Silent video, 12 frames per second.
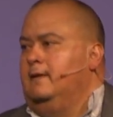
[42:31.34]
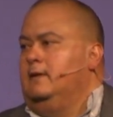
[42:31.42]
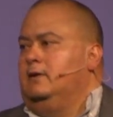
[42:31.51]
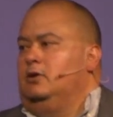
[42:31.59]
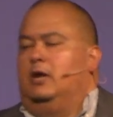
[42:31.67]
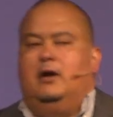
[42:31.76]

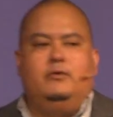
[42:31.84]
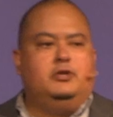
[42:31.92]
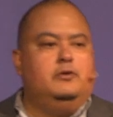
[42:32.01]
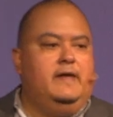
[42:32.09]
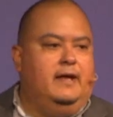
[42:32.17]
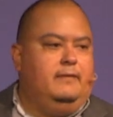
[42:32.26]
You know how we do
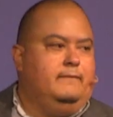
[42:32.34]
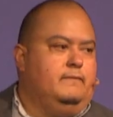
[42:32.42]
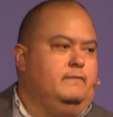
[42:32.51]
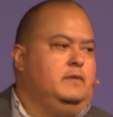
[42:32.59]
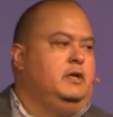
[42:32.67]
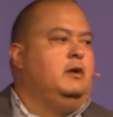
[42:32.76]
that?
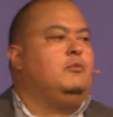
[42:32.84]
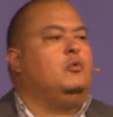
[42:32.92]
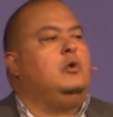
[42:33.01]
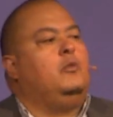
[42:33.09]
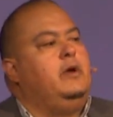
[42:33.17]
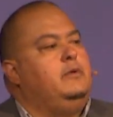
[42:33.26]
The number
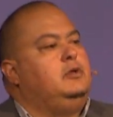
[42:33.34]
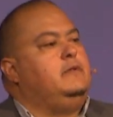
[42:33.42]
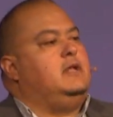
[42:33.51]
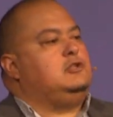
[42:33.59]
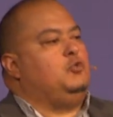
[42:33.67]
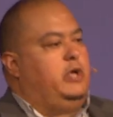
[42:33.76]
one way we do that
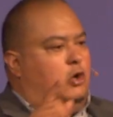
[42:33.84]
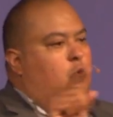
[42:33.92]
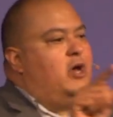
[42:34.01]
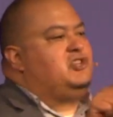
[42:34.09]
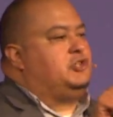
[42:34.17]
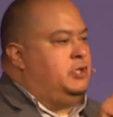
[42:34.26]
is we
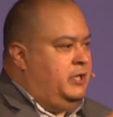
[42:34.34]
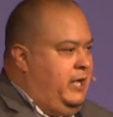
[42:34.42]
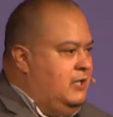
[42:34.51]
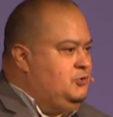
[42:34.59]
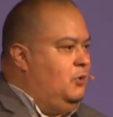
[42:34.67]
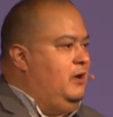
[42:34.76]
question
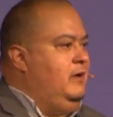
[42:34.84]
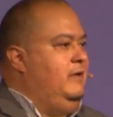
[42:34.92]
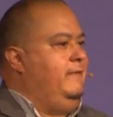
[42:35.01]
God's word.